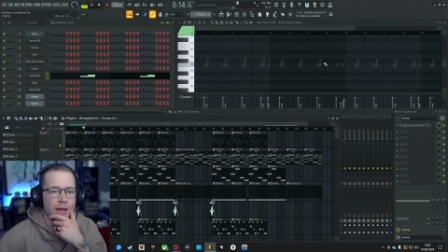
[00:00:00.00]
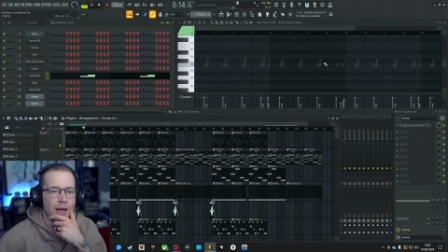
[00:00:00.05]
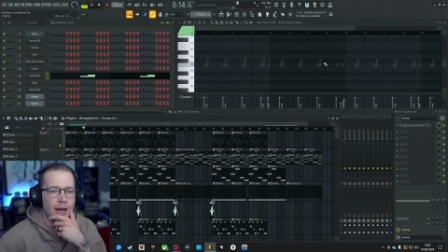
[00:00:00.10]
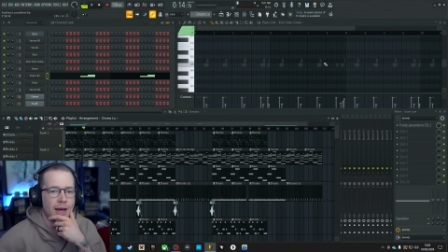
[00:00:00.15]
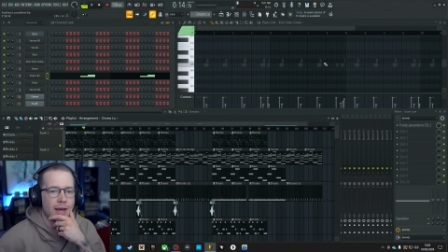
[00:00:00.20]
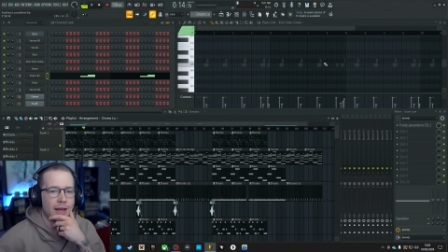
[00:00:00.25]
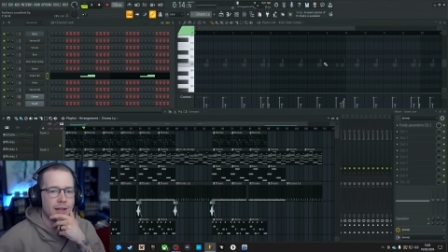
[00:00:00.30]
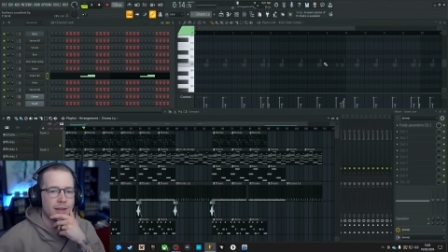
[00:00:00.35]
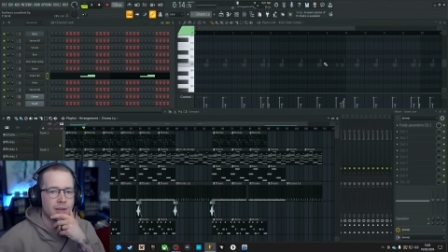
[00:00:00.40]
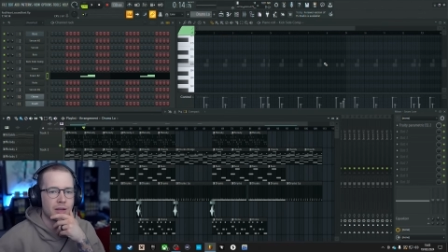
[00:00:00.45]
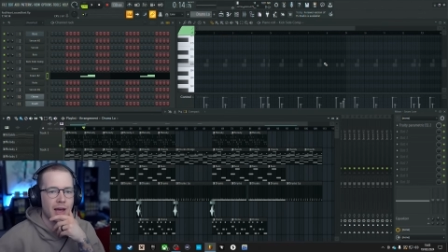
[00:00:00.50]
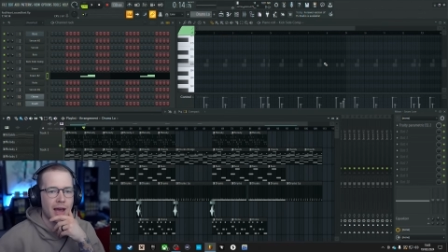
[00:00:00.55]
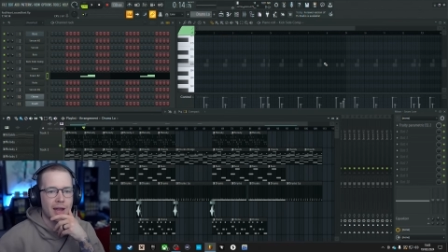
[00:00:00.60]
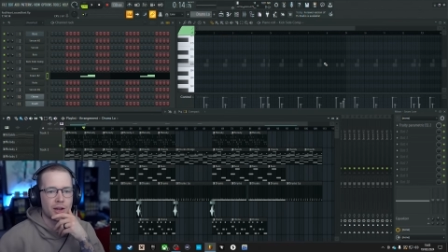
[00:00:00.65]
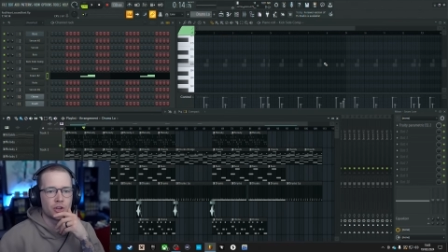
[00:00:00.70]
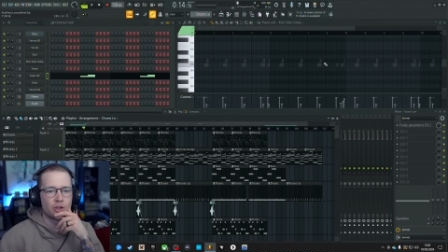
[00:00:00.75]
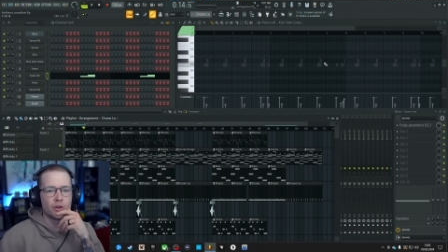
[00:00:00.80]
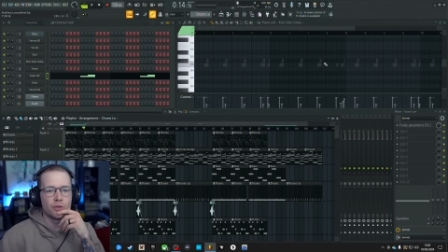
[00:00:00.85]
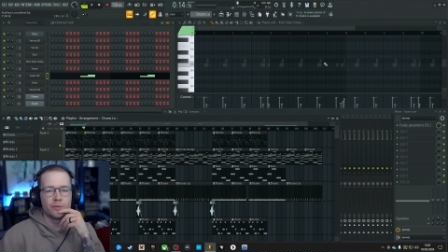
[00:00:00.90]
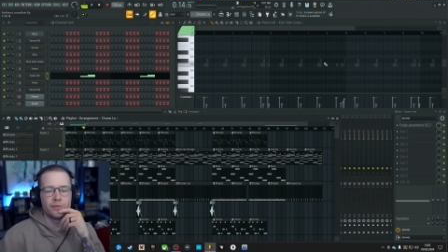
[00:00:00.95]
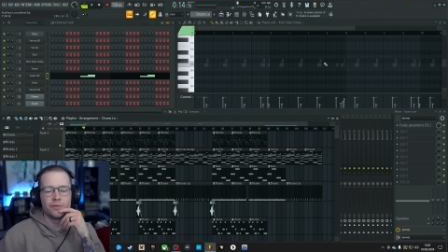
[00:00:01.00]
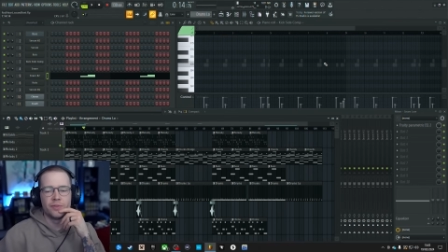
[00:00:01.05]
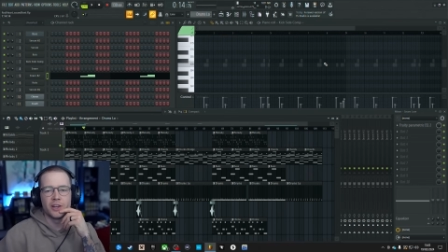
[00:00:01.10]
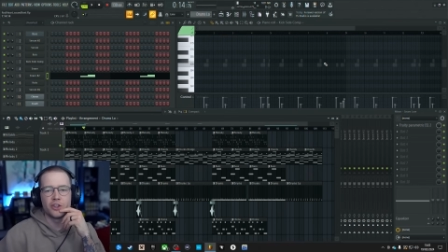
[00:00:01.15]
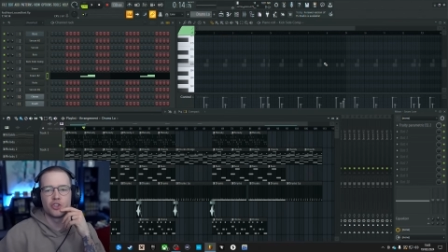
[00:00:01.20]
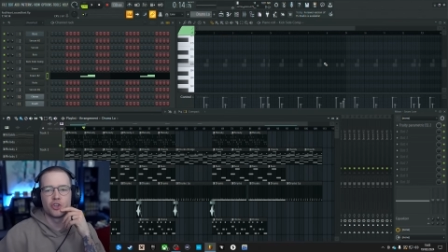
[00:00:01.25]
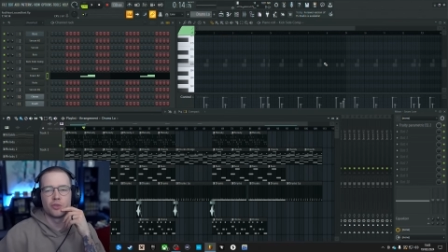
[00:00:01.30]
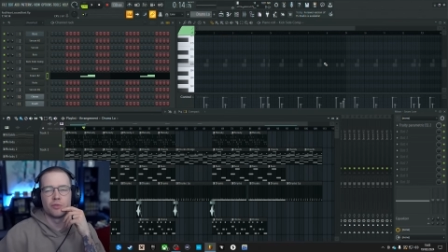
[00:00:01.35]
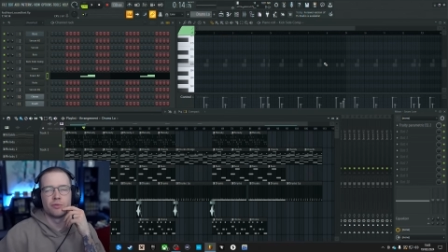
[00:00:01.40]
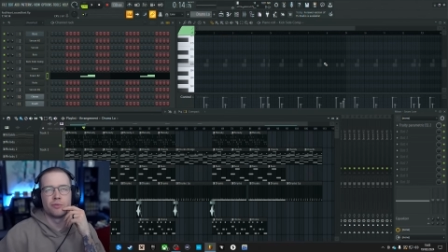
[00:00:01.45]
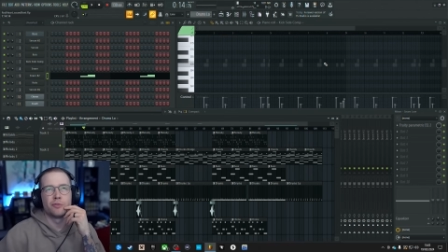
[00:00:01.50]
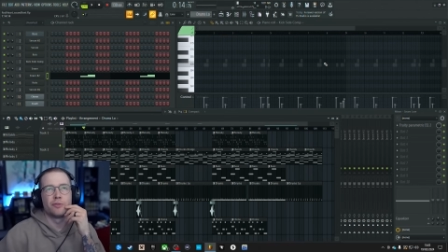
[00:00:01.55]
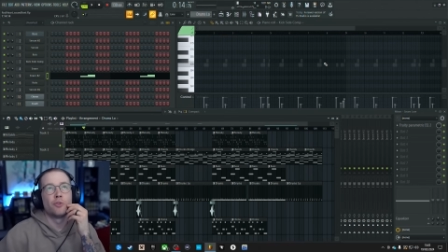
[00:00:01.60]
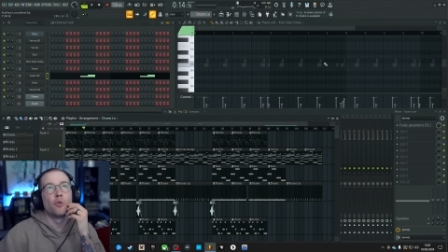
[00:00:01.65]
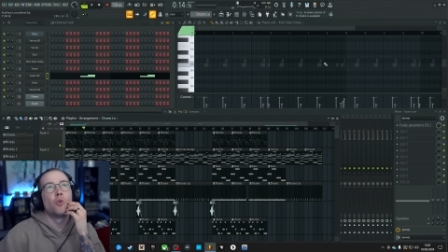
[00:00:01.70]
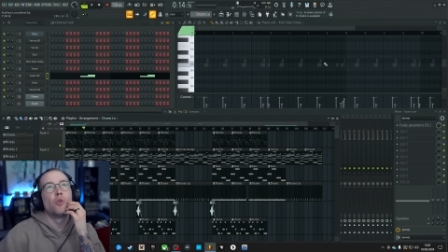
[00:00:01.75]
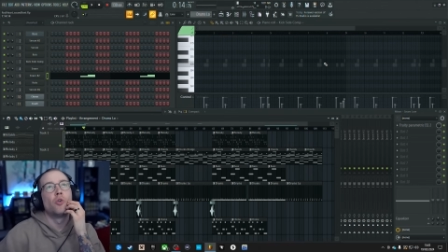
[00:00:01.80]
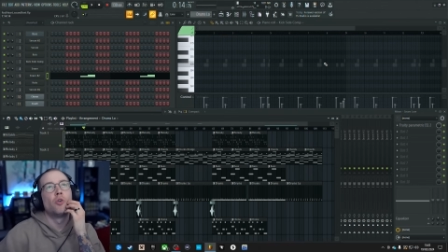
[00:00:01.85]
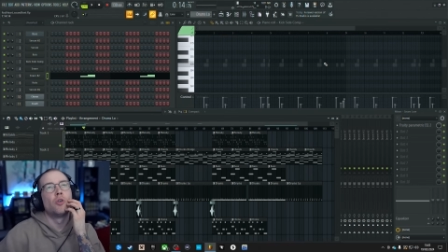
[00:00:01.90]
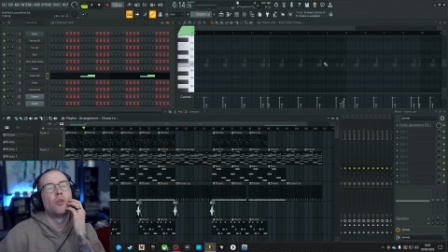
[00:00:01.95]
And I had a good vision
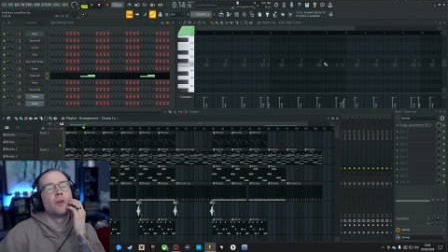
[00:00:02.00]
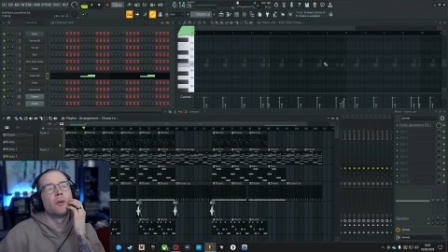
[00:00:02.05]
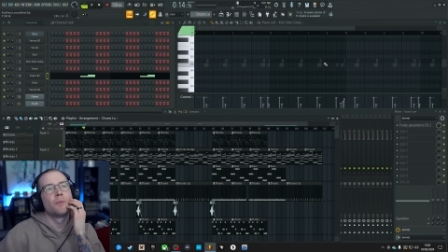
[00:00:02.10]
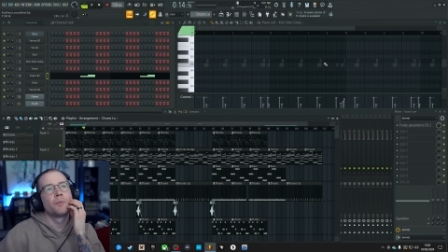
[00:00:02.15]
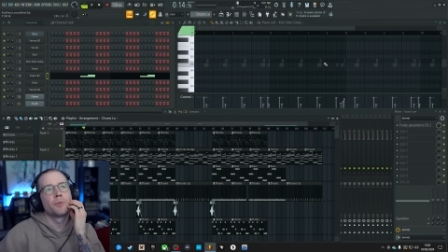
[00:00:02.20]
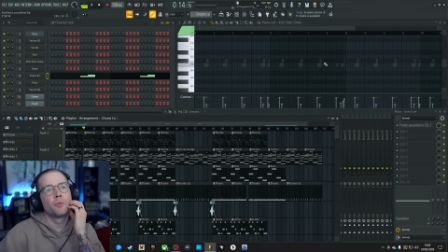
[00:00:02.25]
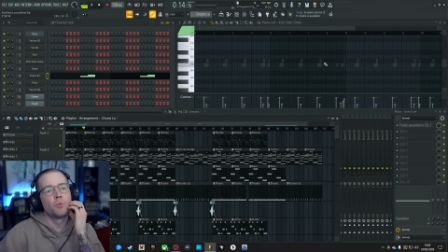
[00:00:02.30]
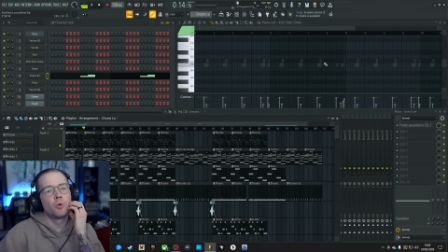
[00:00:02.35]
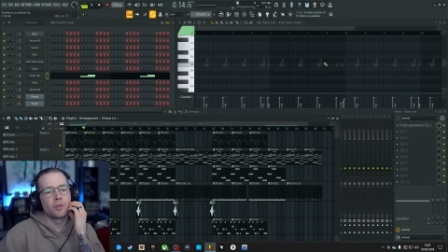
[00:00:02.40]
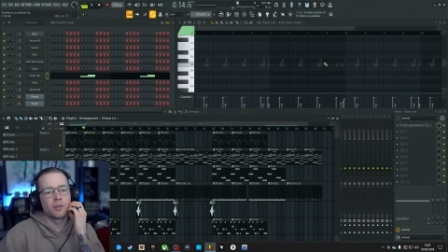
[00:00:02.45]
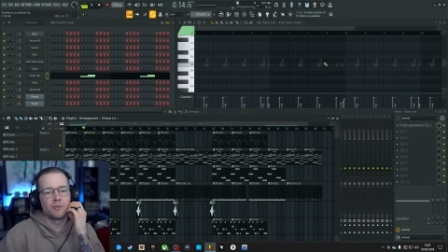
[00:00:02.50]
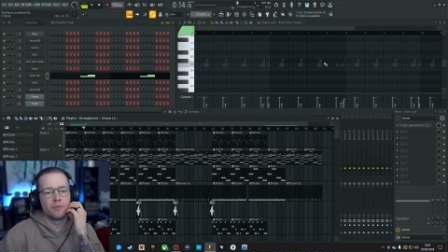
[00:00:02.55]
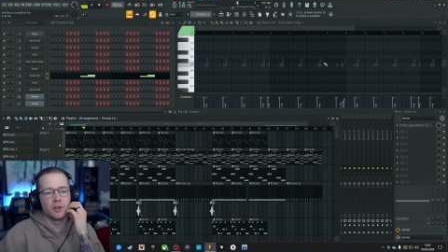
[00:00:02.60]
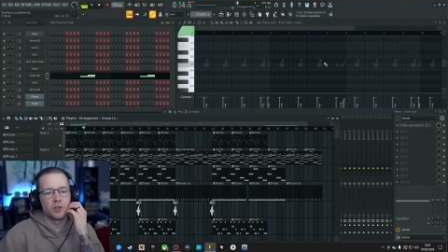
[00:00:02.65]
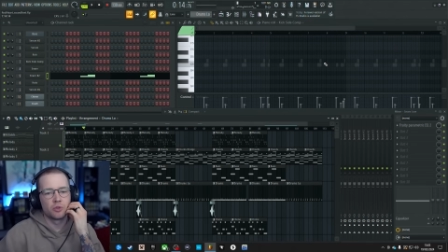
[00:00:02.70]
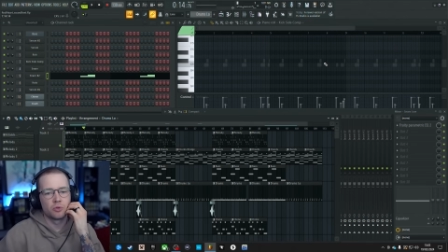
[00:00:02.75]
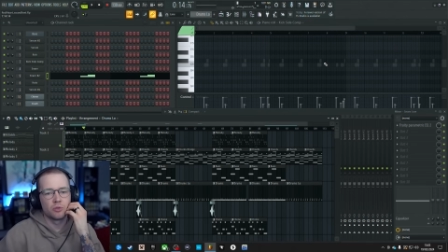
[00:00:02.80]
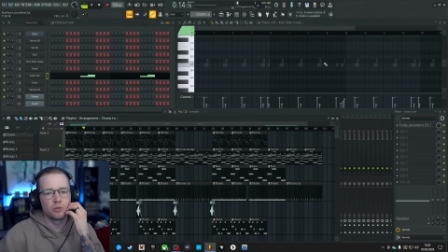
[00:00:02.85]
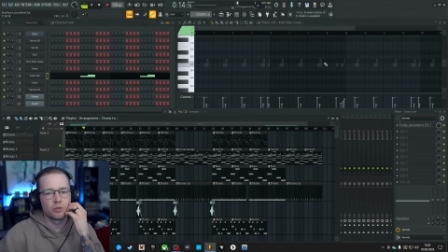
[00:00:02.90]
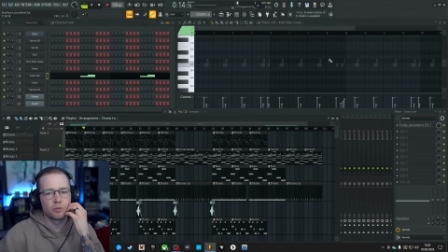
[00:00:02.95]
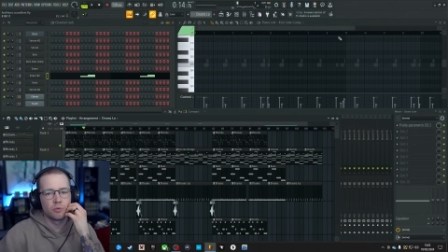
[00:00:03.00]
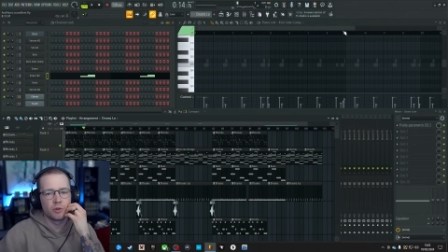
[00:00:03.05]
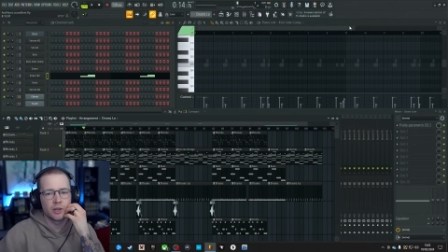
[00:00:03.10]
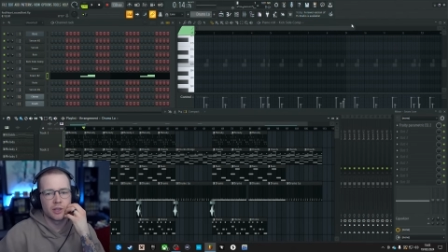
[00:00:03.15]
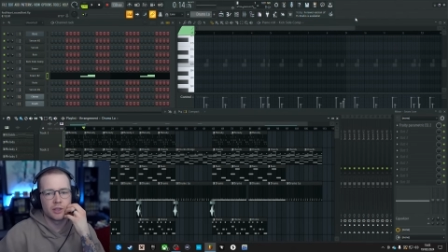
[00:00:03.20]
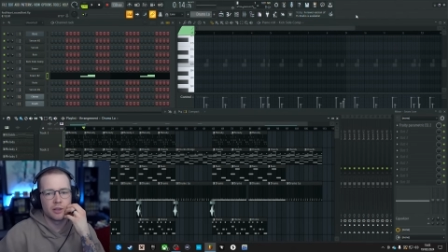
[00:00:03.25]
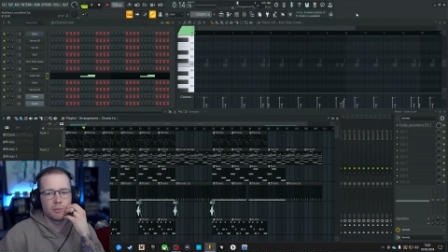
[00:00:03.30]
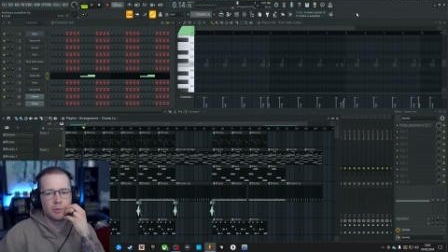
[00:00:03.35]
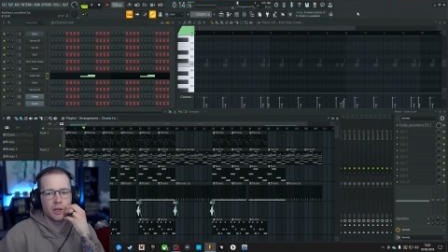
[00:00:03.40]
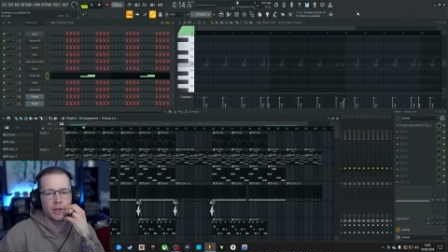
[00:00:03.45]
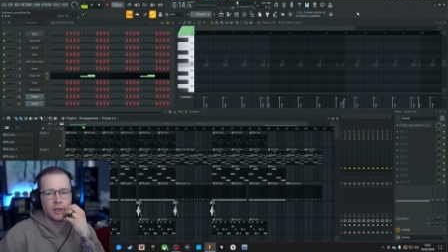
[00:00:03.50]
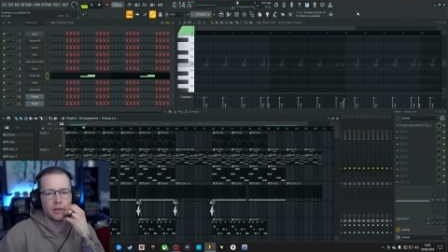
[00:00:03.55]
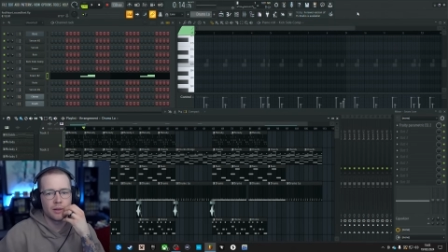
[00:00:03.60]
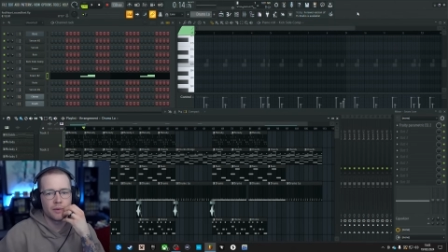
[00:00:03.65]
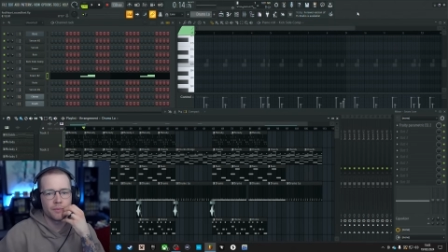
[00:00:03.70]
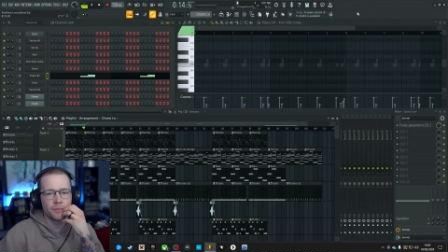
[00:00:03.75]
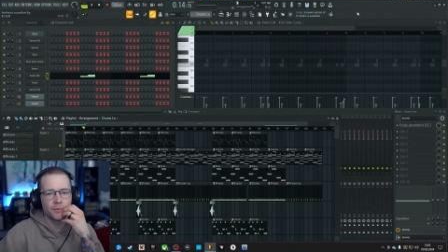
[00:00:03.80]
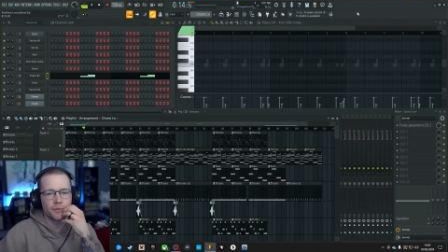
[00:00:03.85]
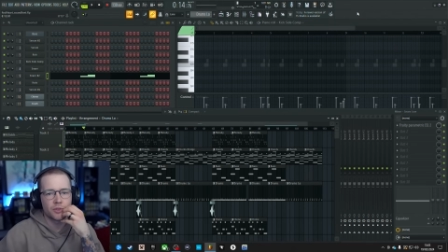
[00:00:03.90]
for what the visuals wanted to be.